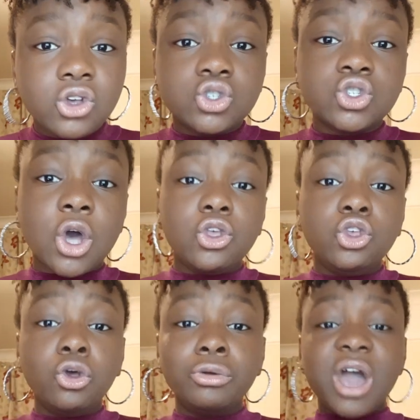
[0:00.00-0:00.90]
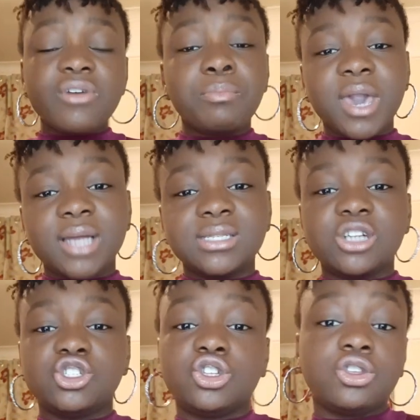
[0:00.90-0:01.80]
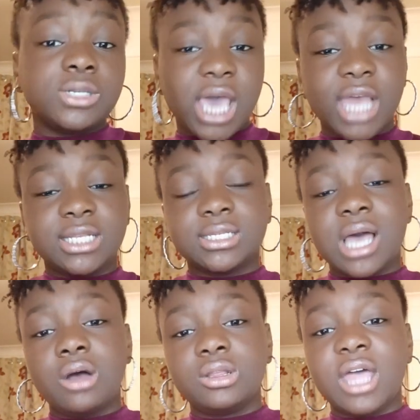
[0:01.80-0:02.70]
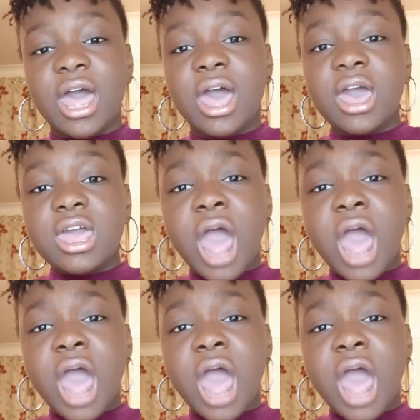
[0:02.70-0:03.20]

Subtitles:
So you never pay attention to those haters out there,